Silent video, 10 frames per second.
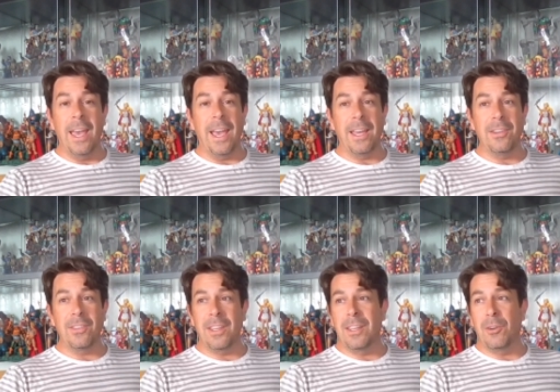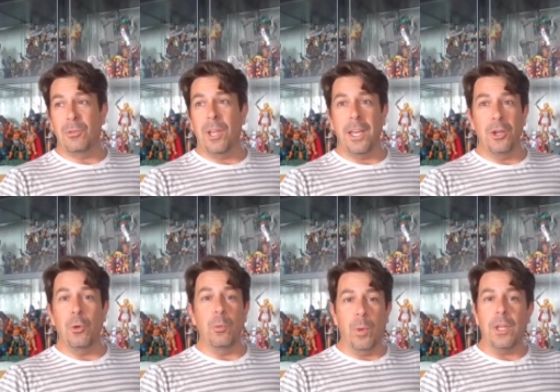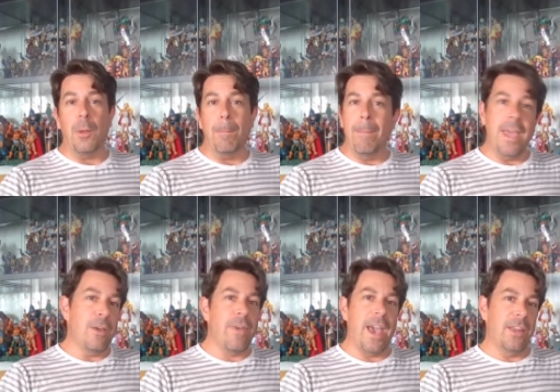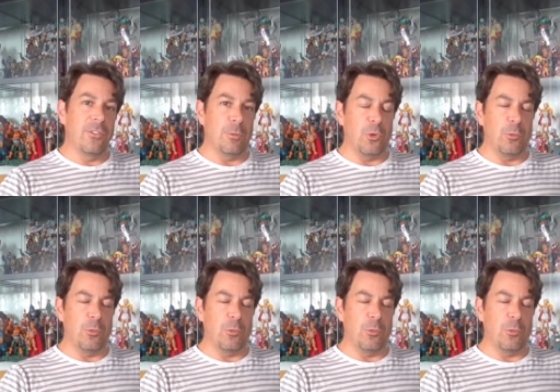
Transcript: And, you know, Lion-O and Willa may have had some